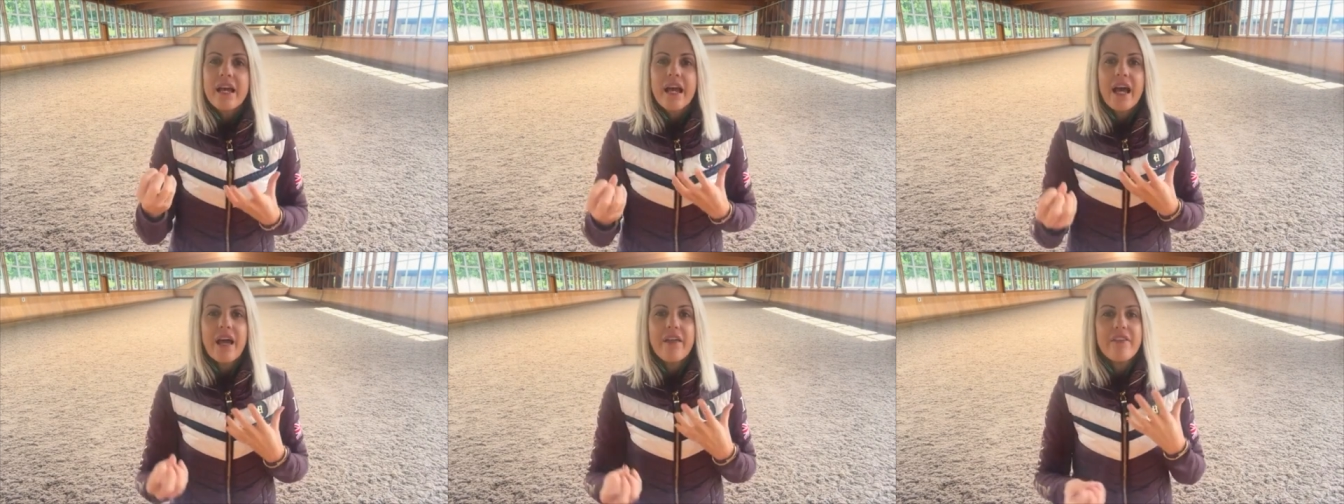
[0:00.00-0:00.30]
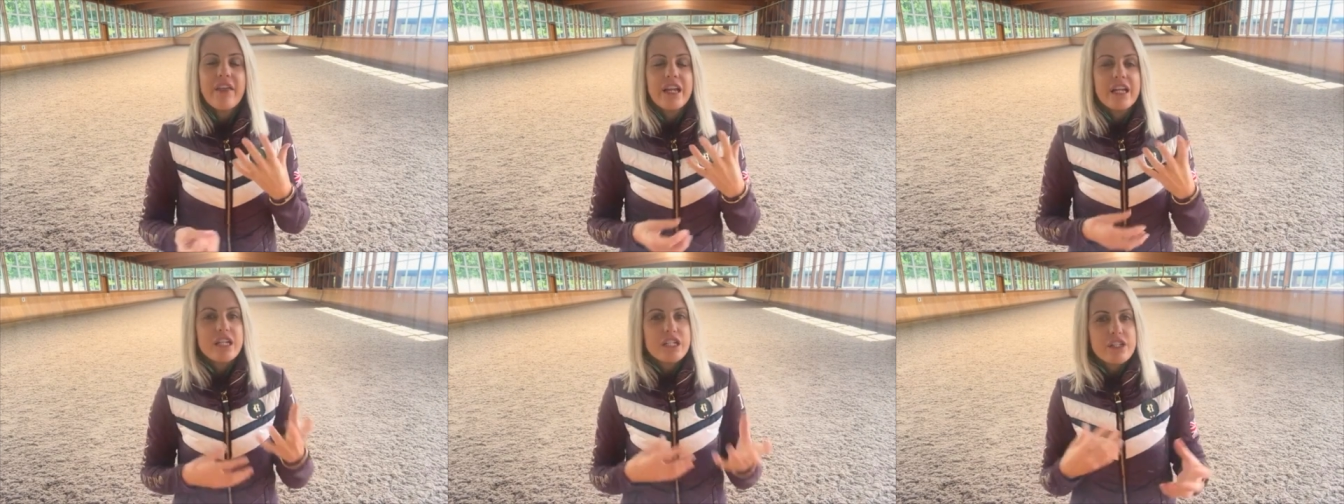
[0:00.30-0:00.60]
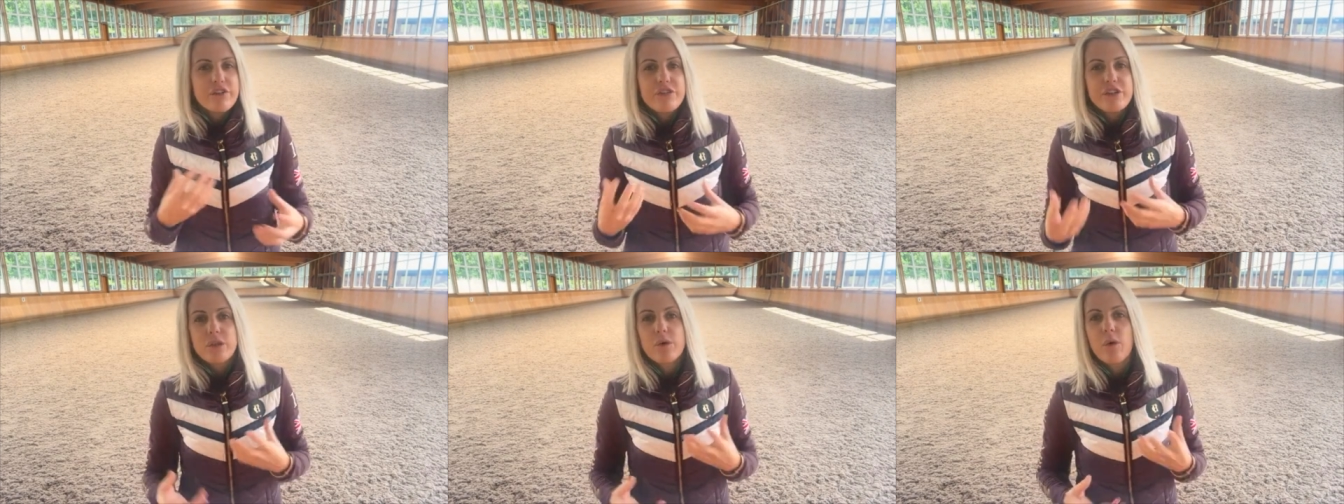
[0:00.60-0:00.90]
and their
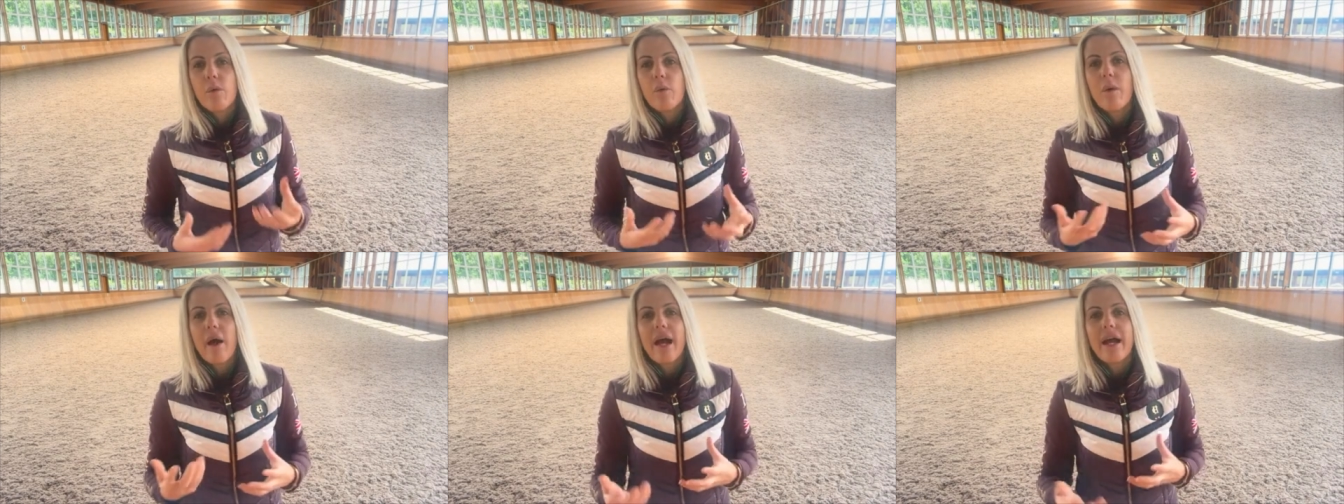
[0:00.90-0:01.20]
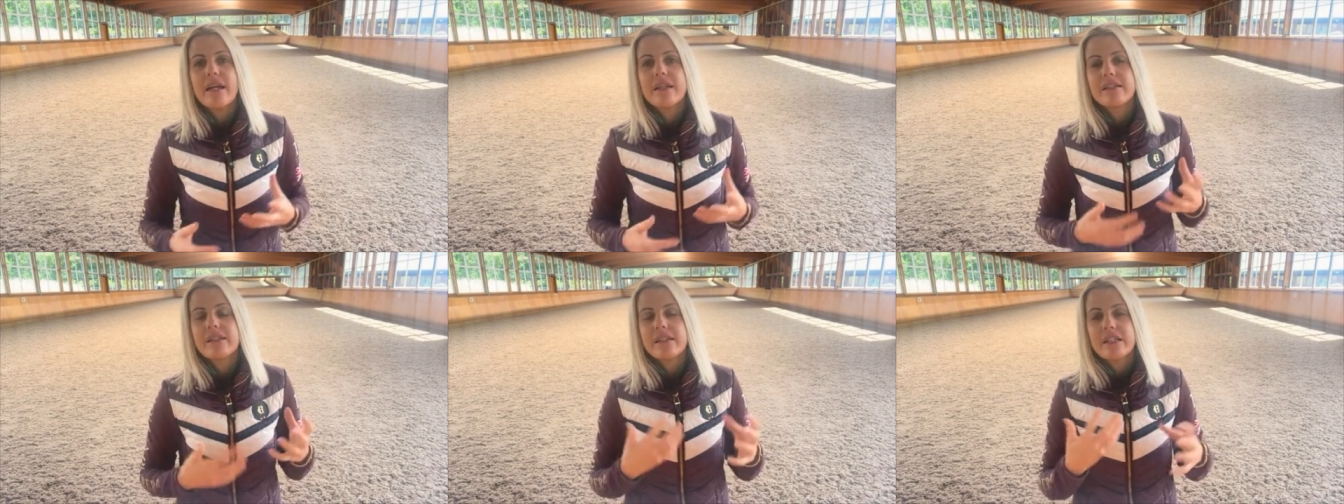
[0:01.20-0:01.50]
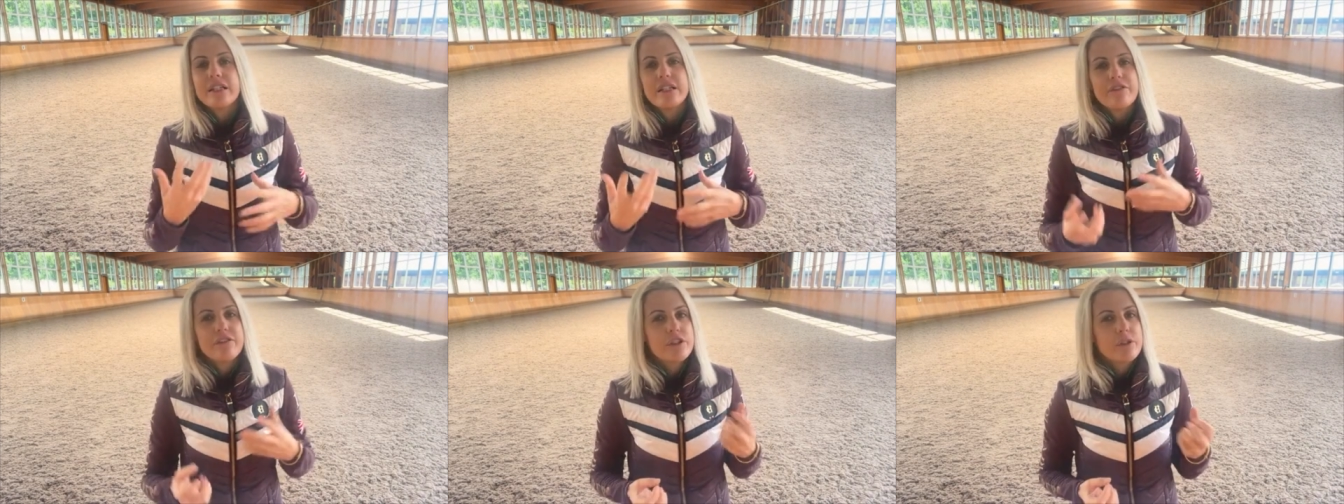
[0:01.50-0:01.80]
individual ways and
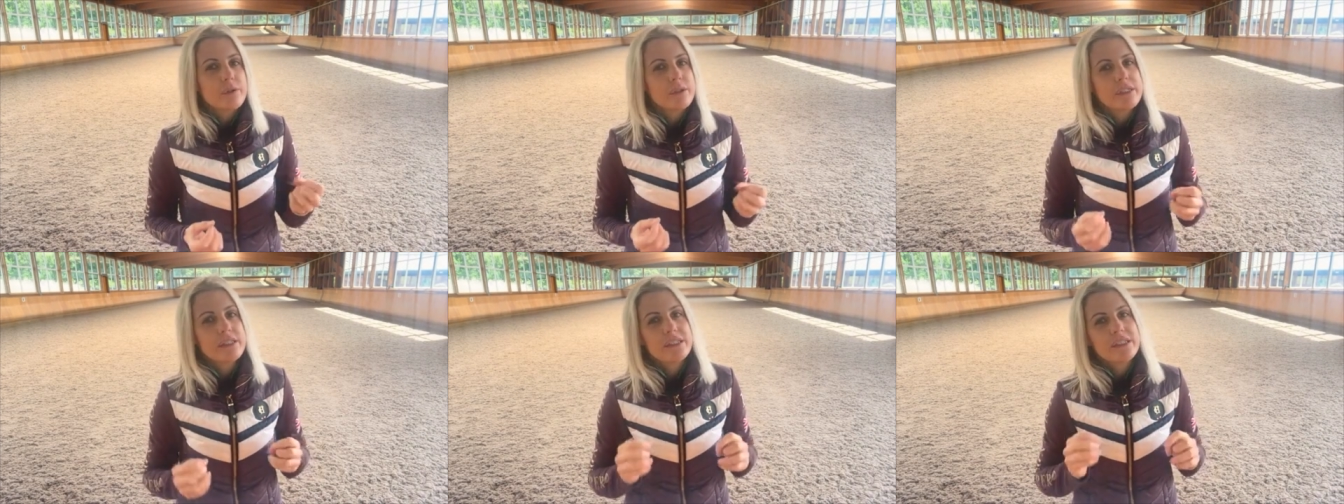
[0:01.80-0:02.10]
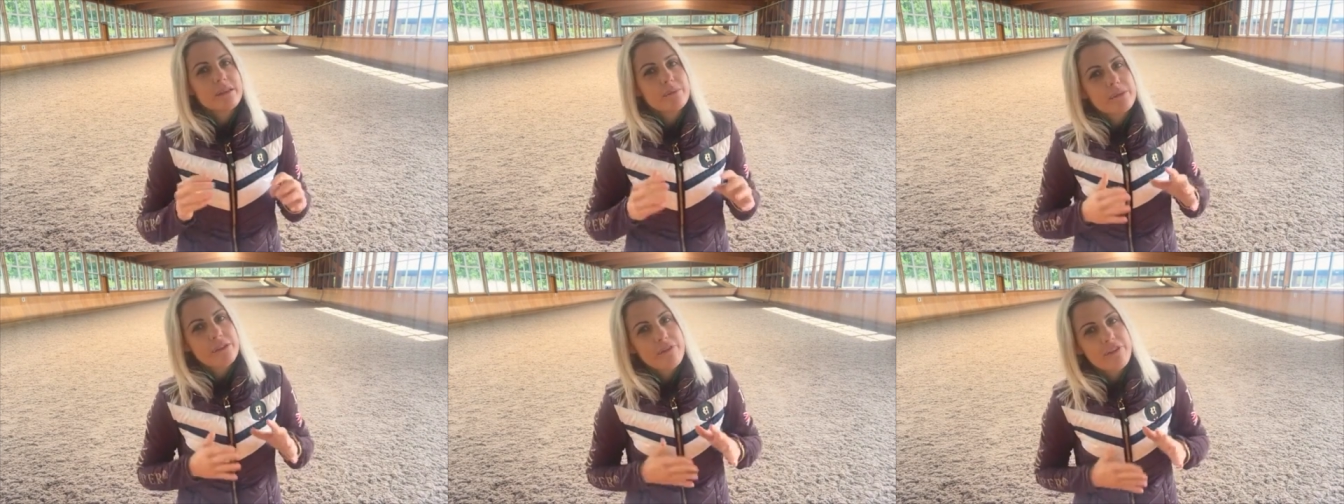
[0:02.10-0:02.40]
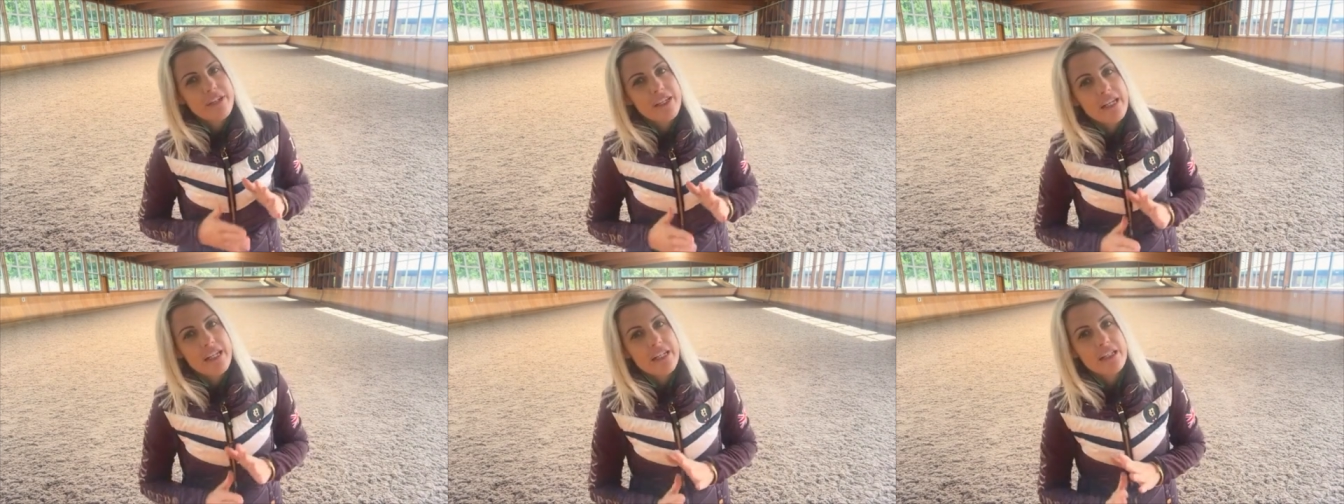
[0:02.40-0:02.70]
individual systems of
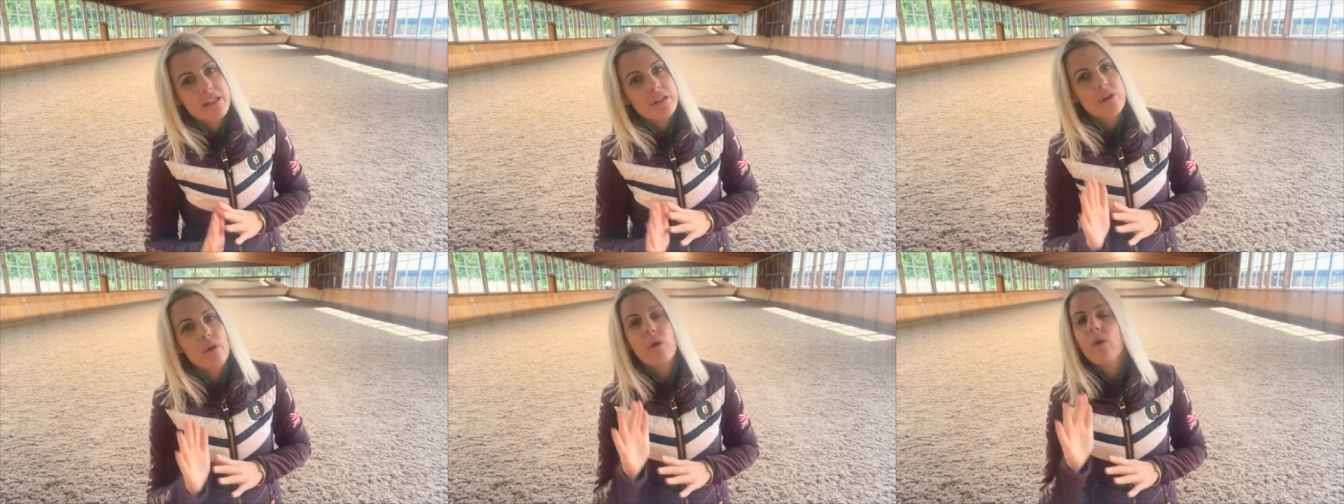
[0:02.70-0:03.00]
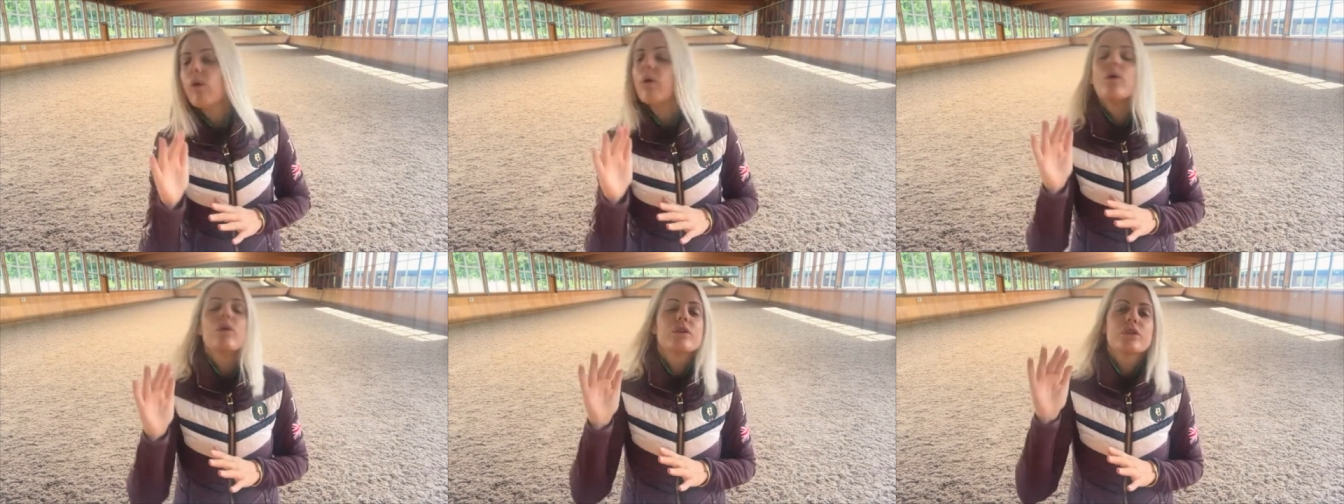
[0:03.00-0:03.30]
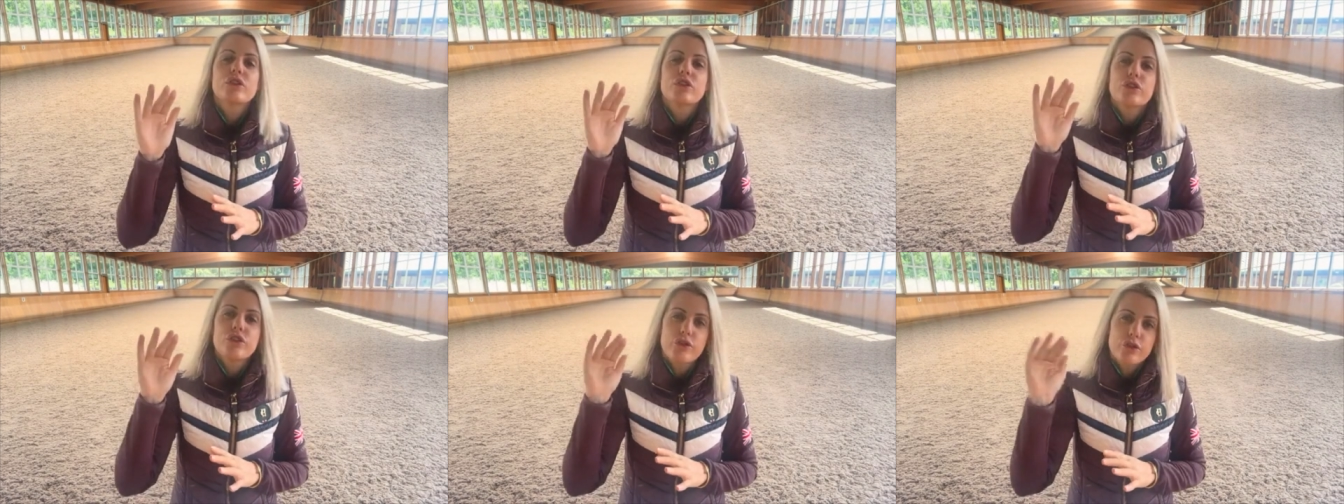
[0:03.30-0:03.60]
getting the
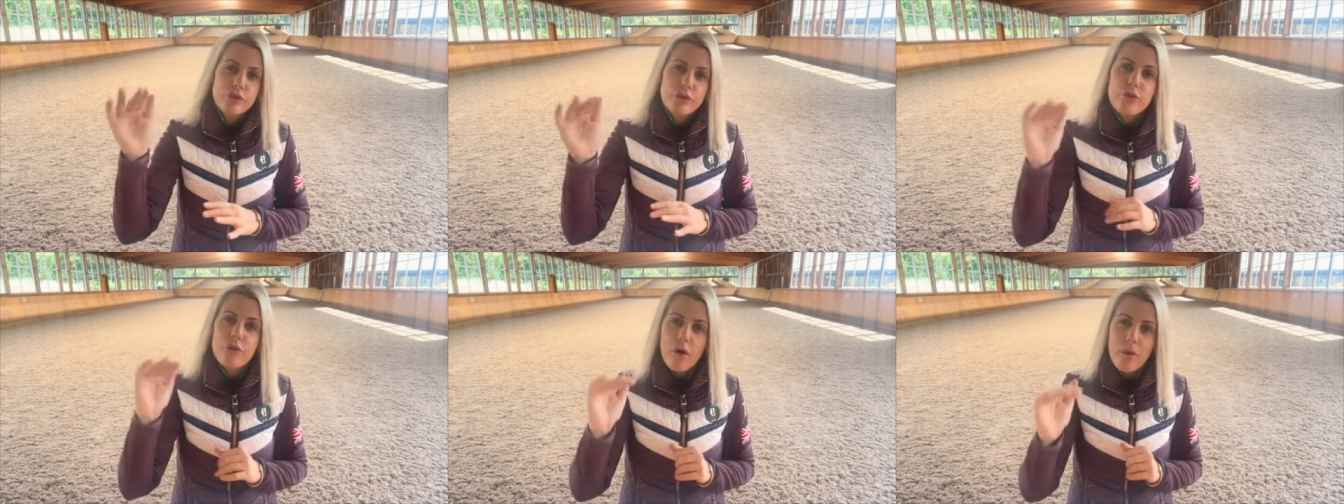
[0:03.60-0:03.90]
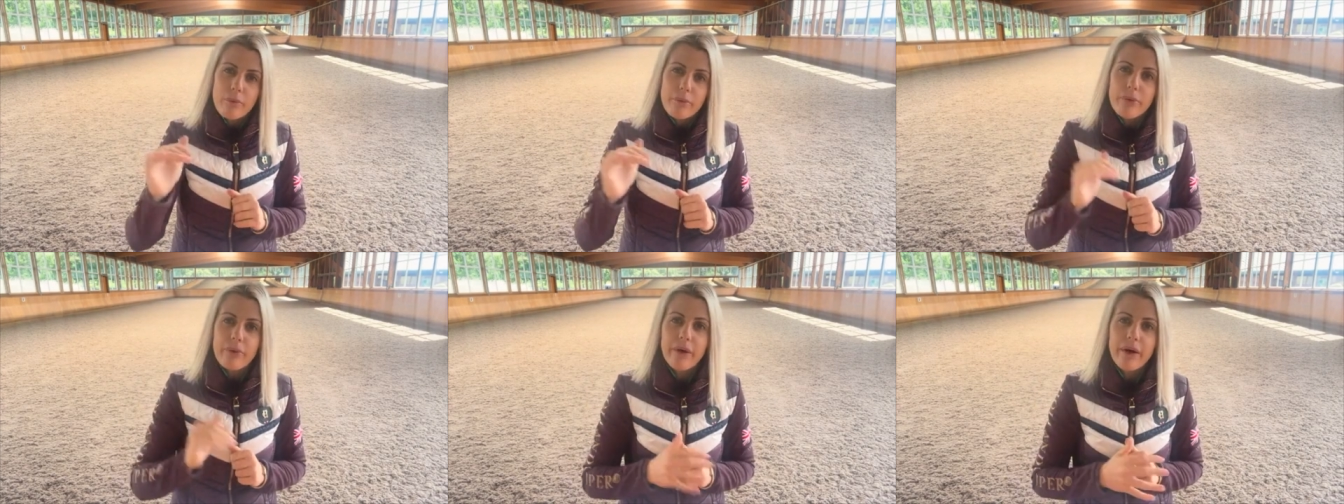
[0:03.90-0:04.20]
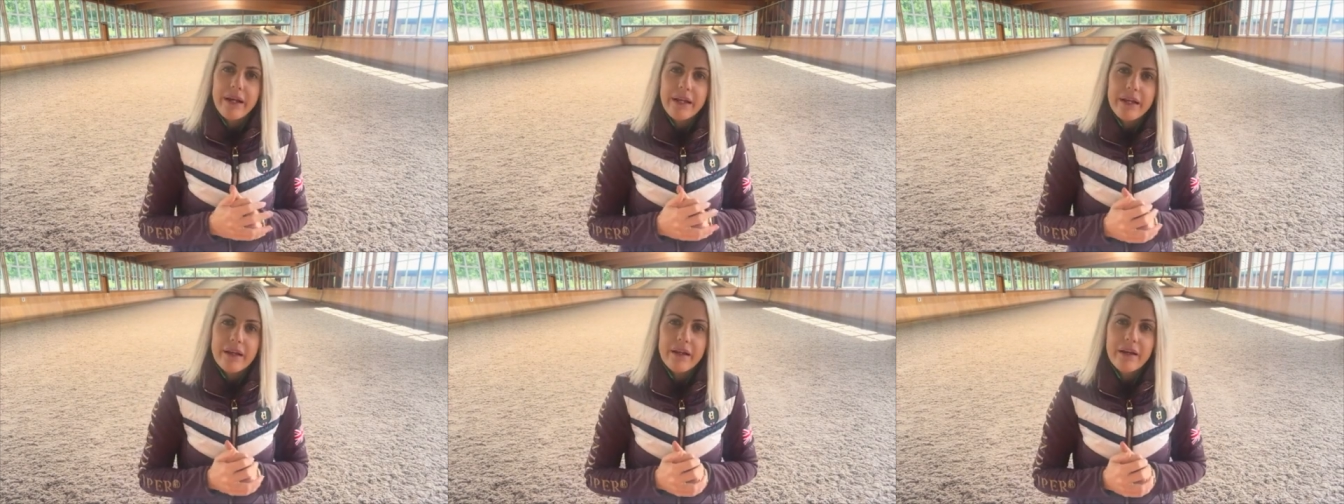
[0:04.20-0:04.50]
horse to Grand
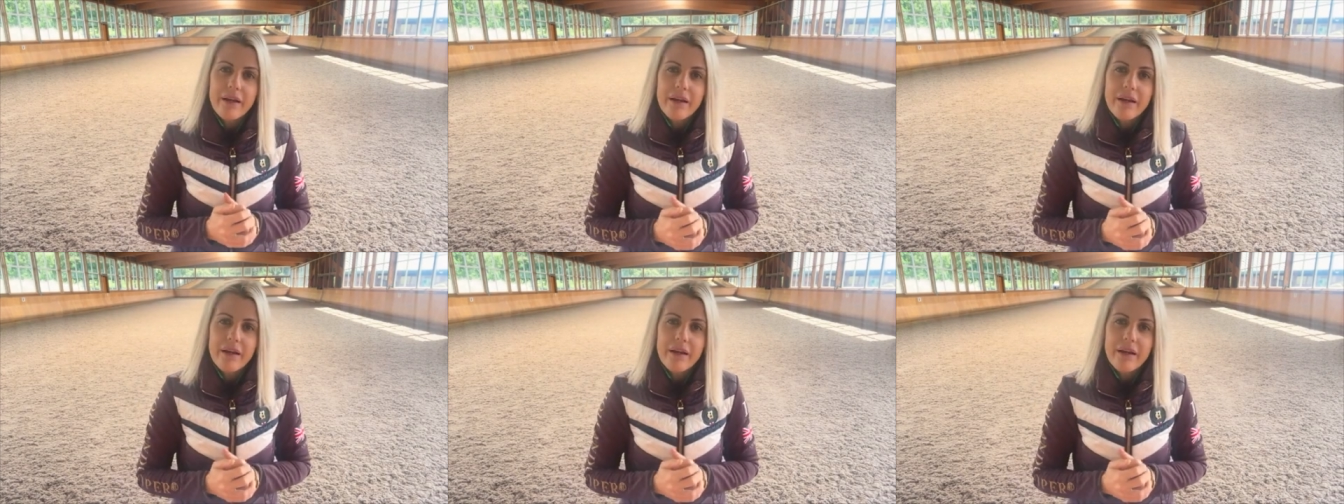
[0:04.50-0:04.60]
Prix,